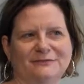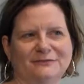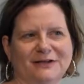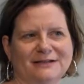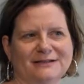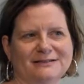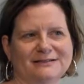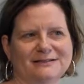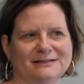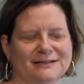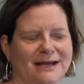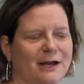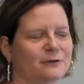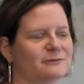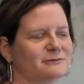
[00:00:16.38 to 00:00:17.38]
if that doesn't
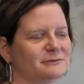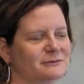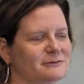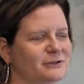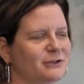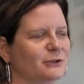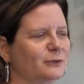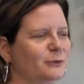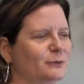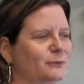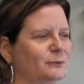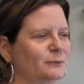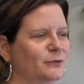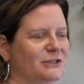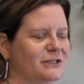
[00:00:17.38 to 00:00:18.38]
sound
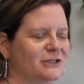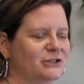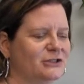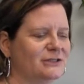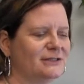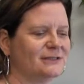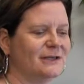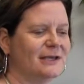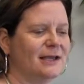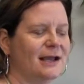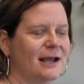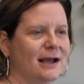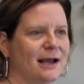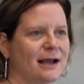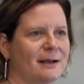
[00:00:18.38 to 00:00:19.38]
too pretentious.
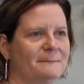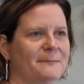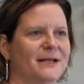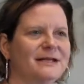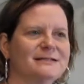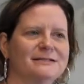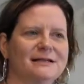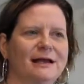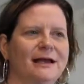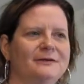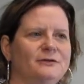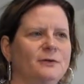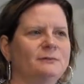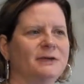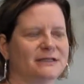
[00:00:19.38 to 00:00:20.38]
Sounds good. Um, because I
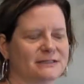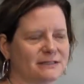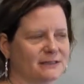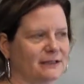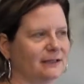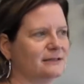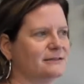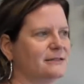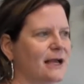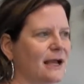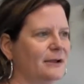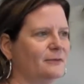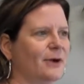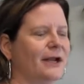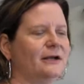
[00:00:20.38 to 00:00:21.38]
do a mix of things.
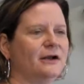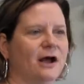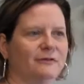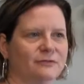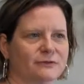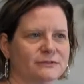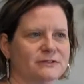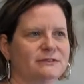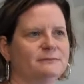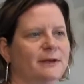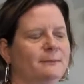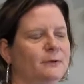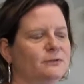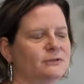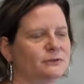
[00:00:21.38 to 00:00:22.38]
I write novels.
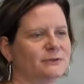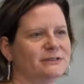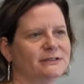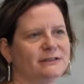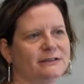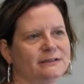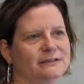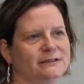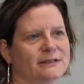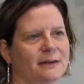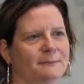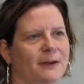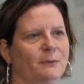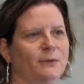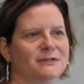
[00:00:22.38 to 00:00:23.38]
My most recent is
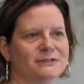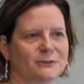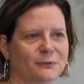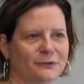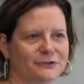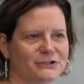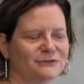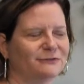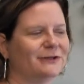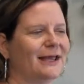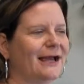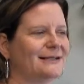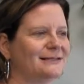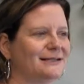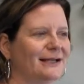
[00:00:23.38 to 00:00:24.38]
uh, My One Square Inch of
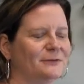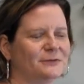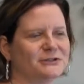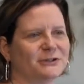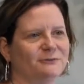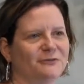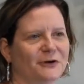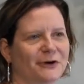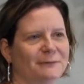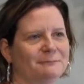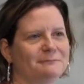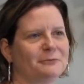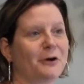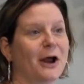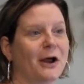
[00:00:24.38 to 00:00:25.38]
Alaska, which I'm very
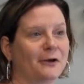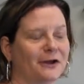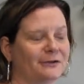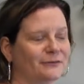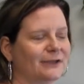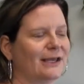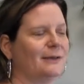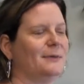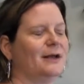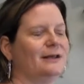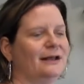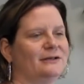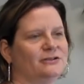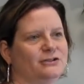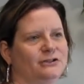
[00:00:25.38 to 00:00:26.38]
proud of. It came out
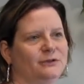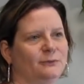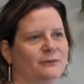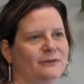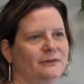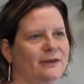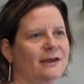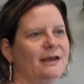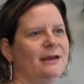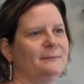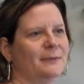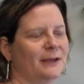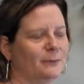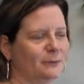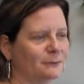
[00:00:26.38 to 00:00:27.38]
last year with
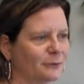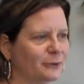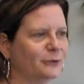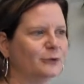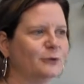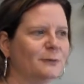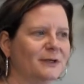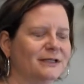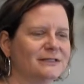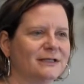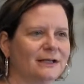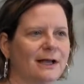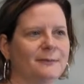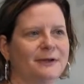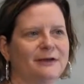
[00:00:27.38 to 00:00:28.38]
Penguin Plume, and it's
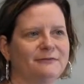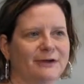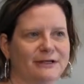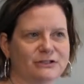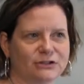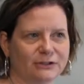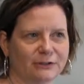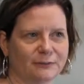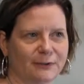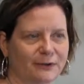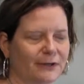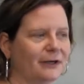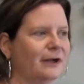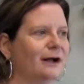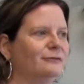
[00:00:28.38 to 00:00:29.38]
a coming of age
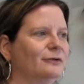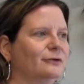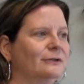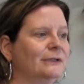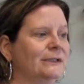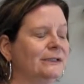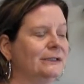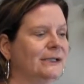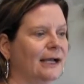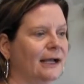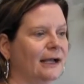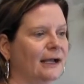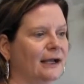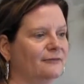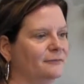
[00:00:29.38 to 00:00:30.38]
literary novel.
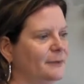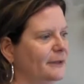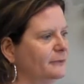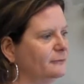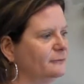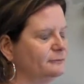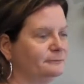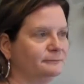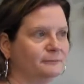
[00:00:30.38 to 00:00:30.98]
Uh, I've been